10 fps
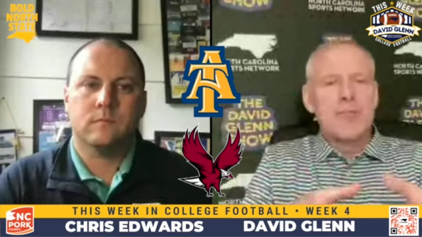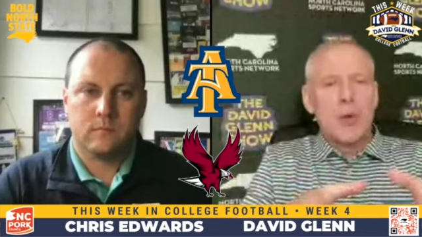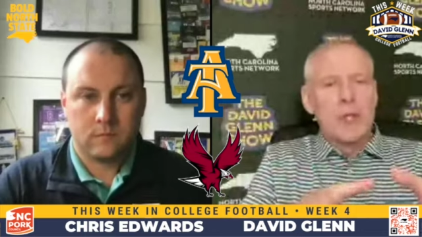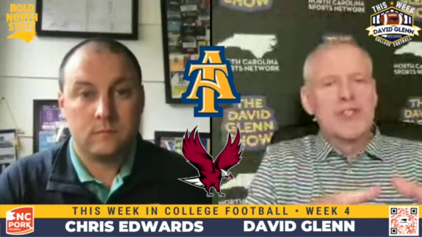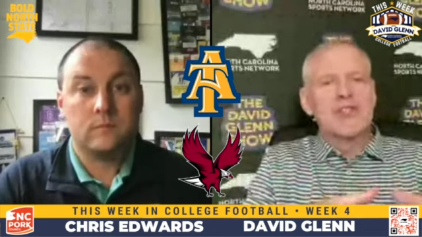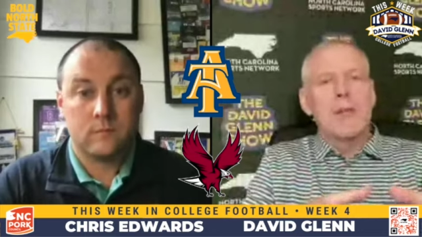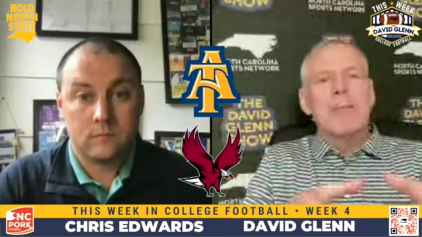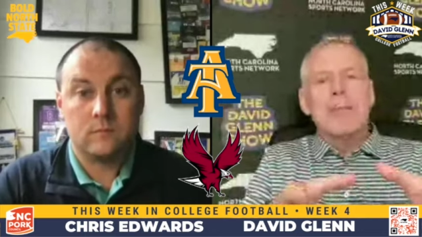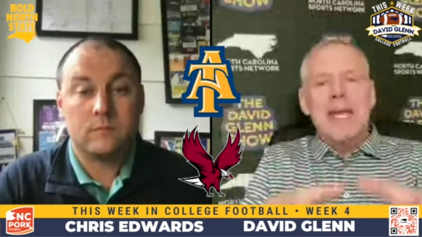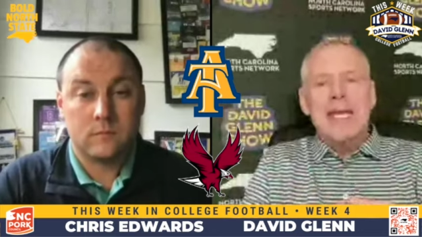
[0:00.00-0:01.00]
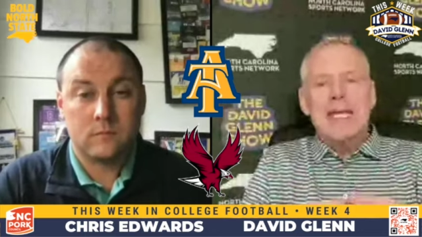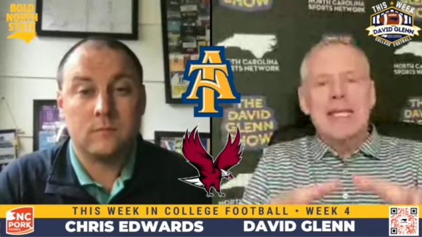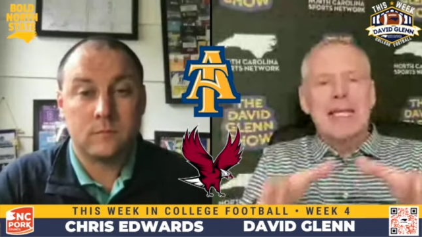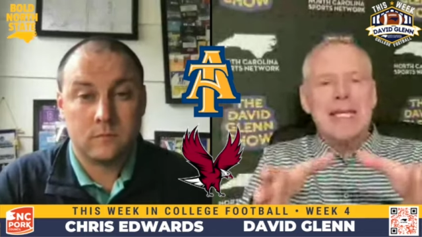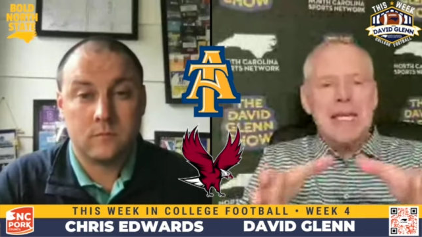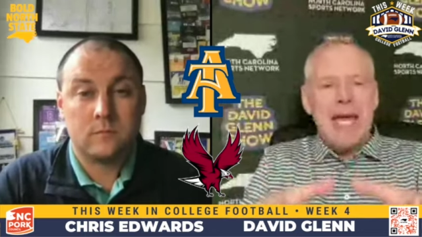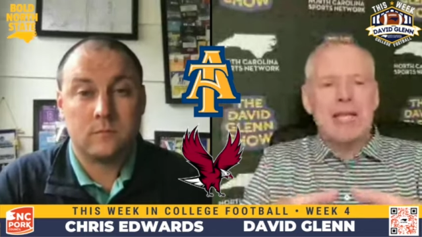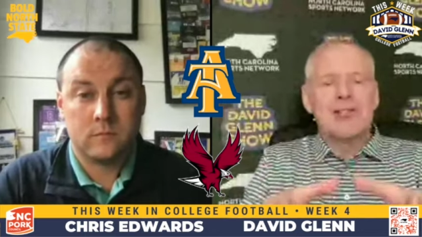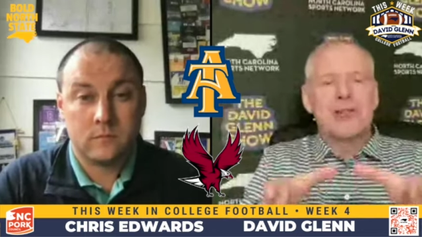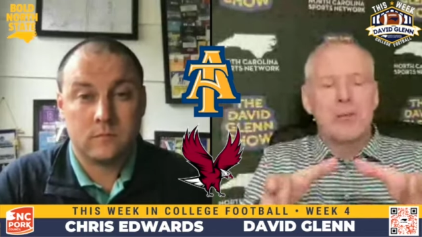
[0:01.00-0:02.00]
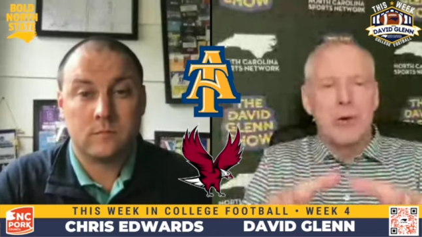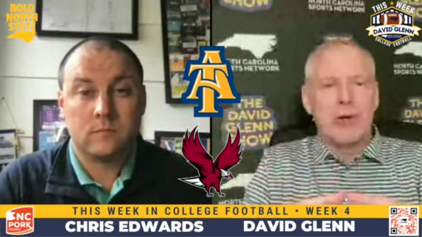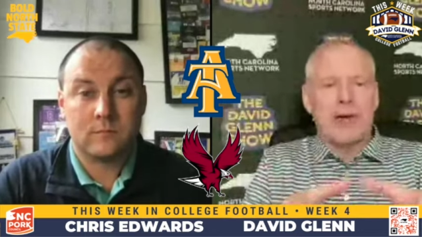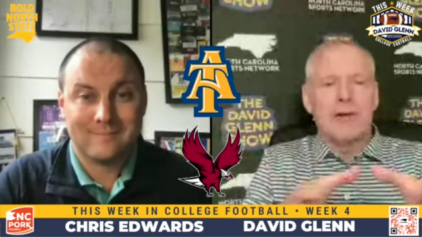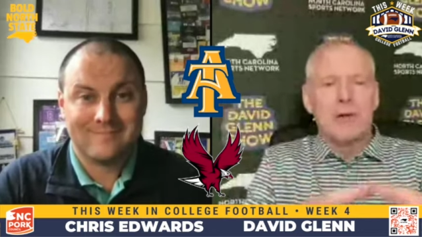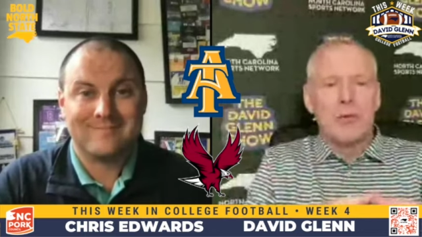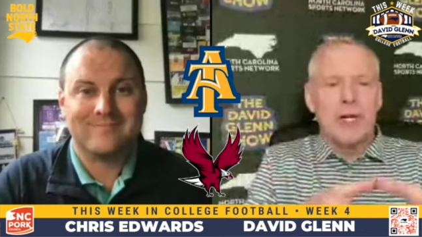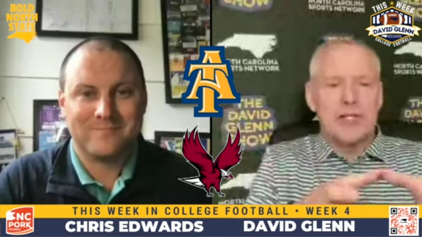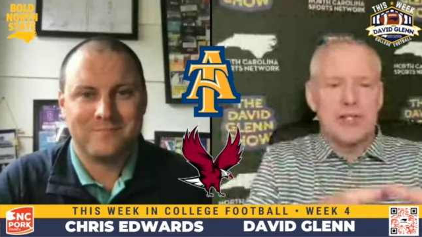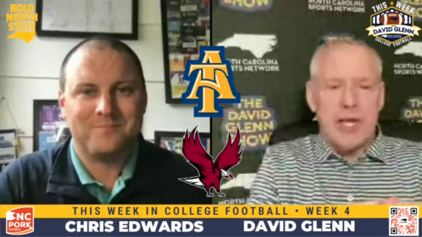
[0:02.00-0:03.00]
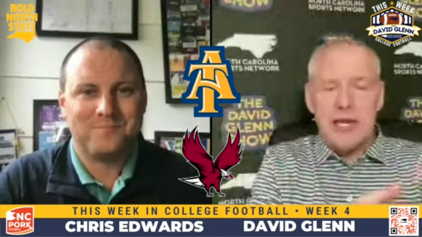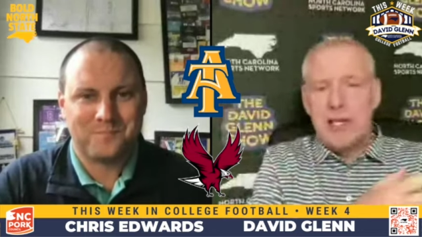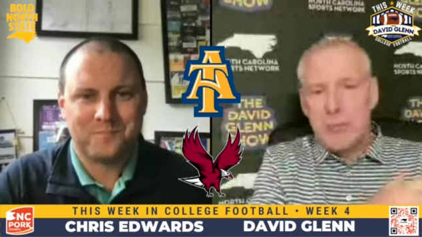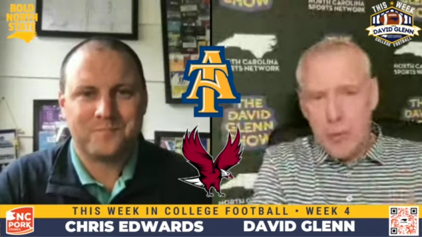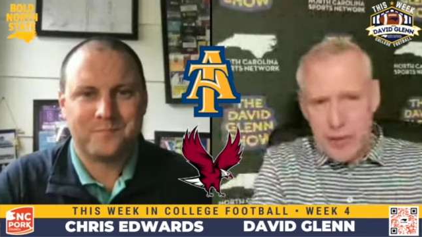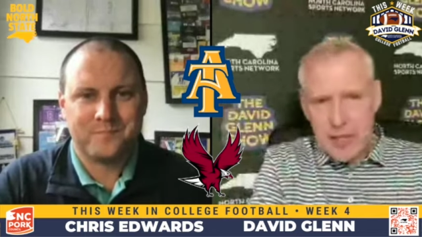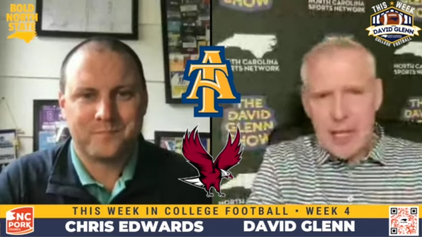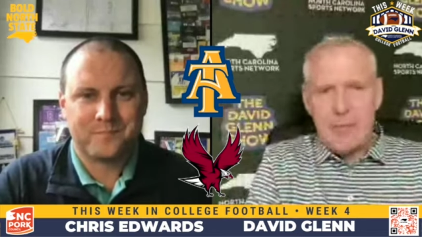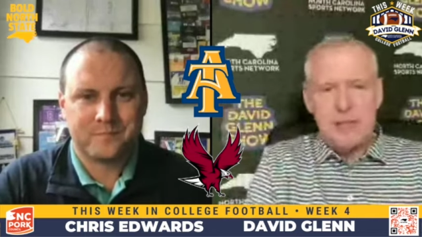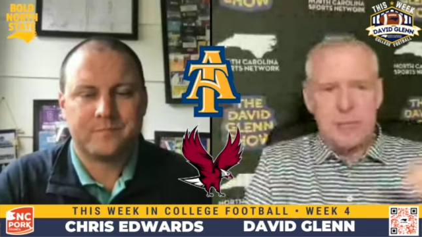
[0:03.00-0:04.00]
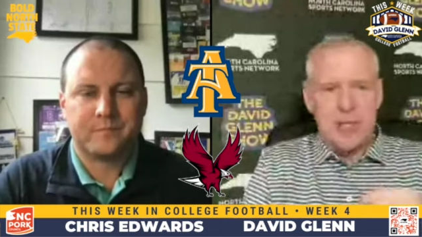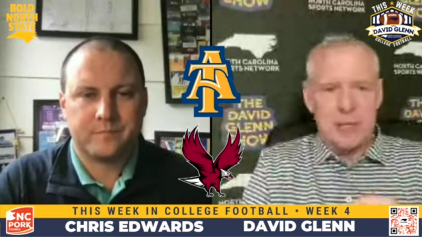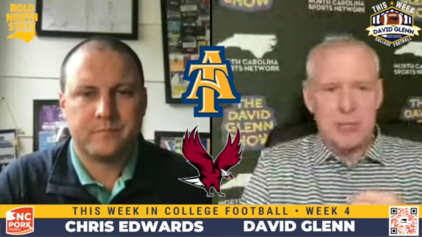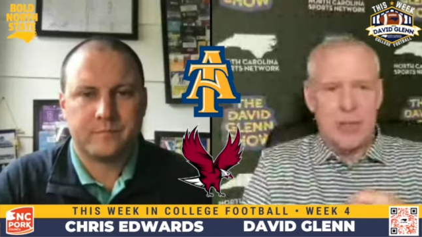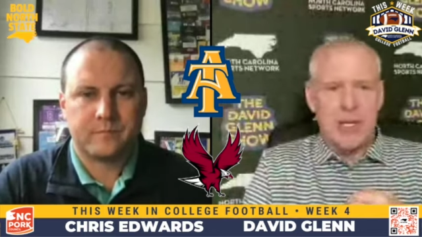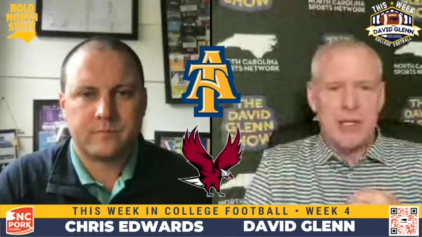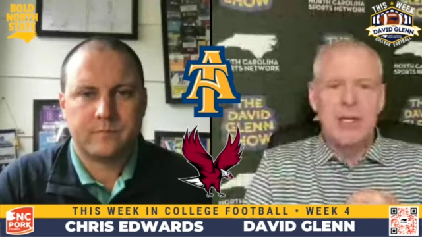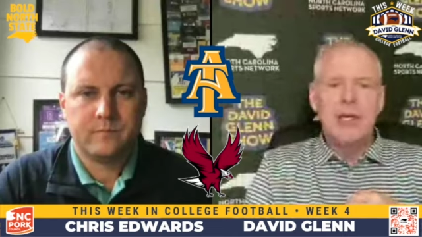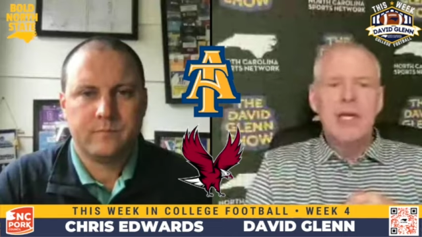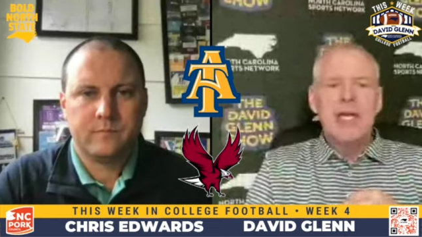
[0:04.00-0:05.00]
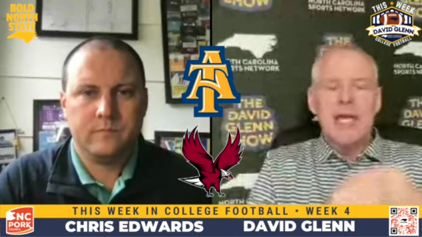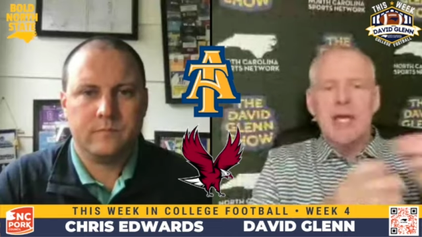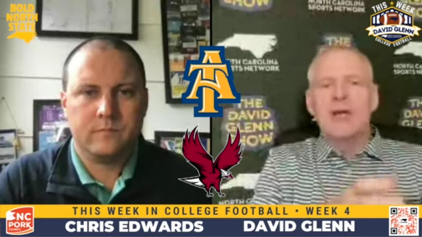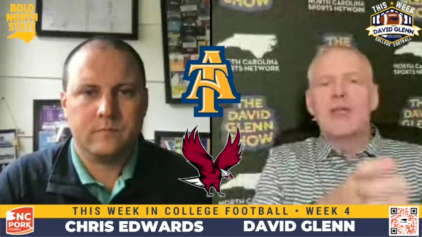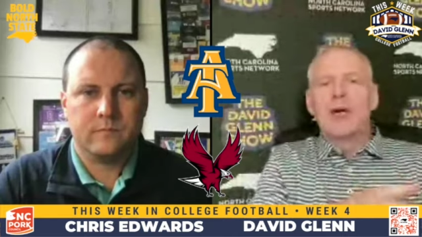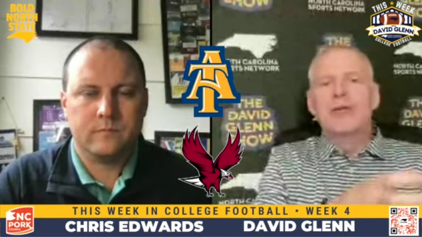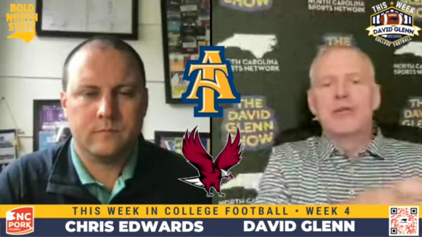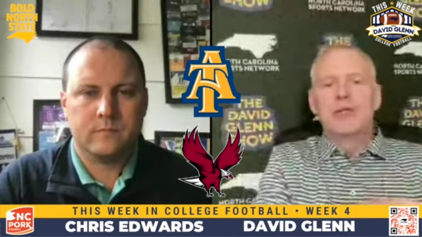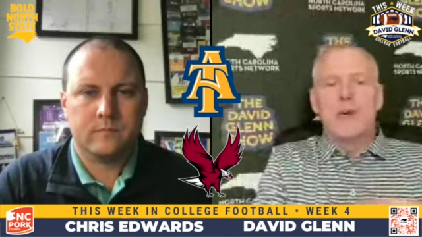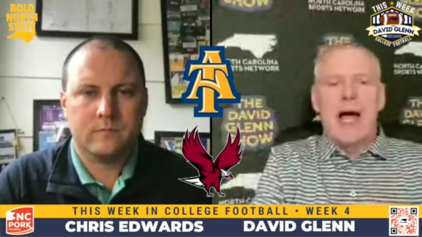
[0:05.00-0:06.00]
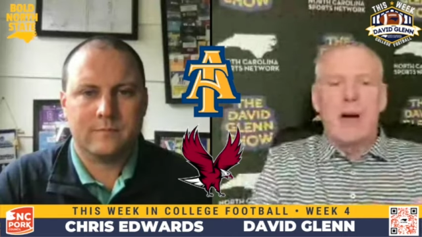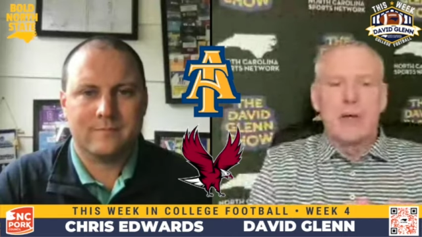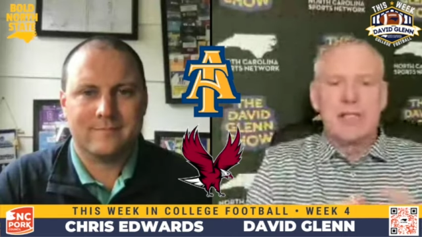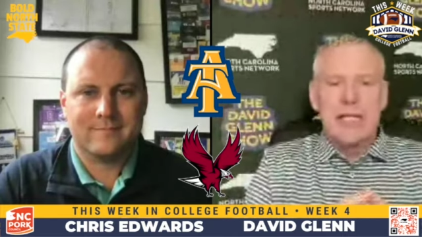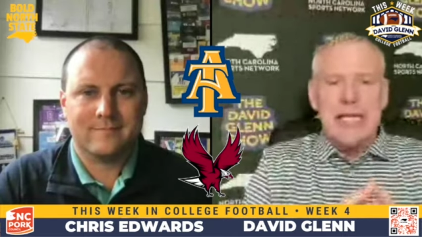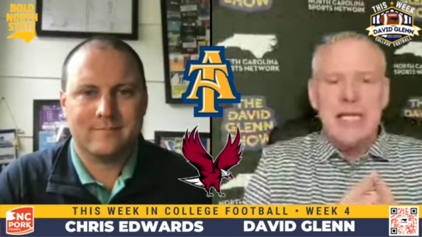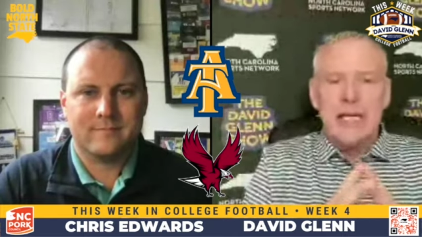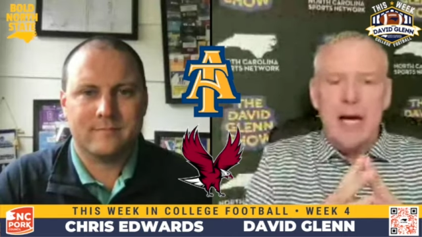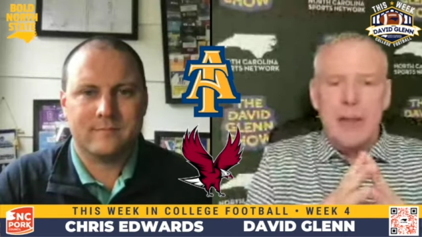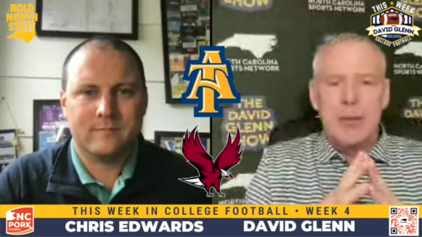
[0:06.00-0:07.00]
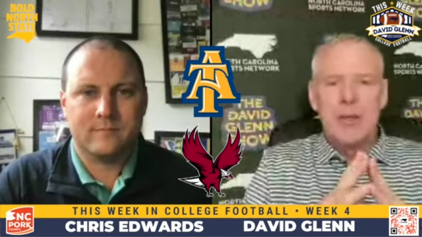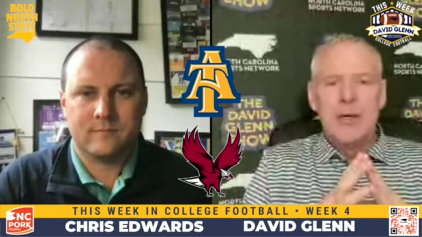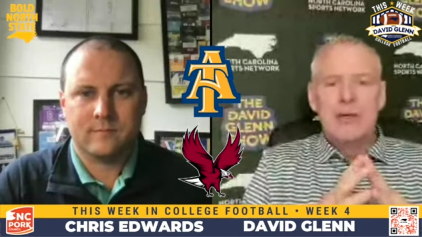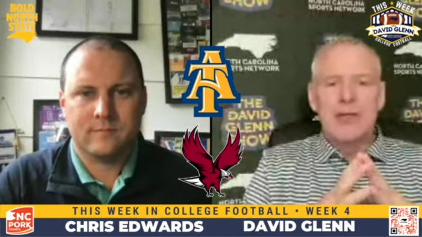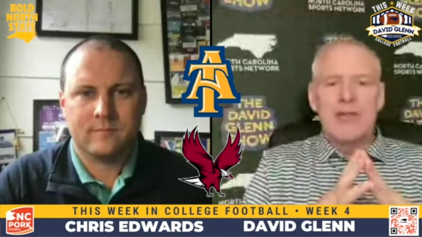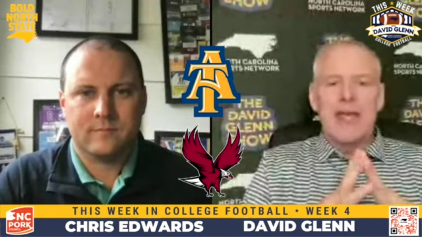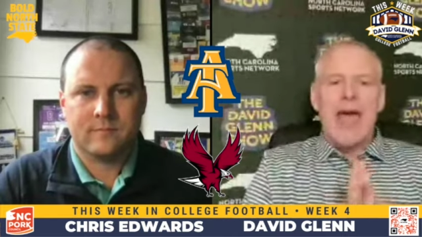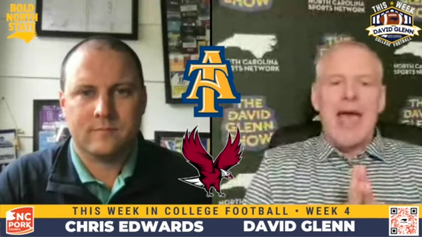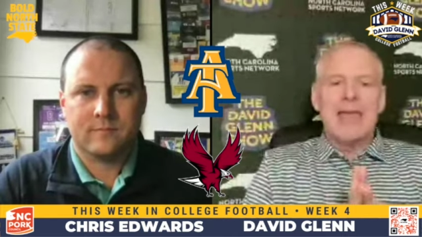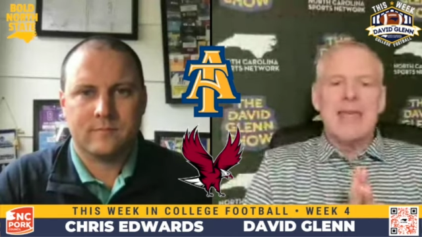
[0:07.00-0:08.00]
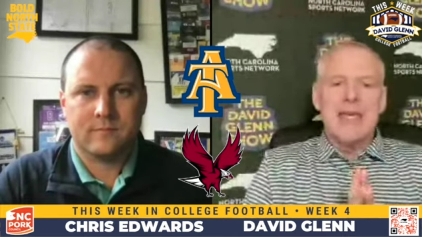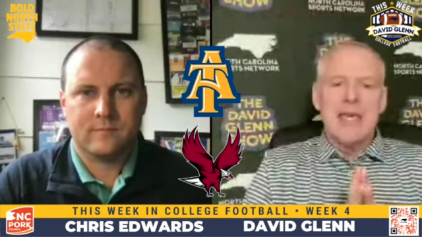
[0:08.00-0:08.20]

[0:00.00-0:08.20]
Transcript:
Speaker 1: which is immediately next to O'Kelly Riddick Stadium, where the game is being played, in those two hours leading up to the Aggie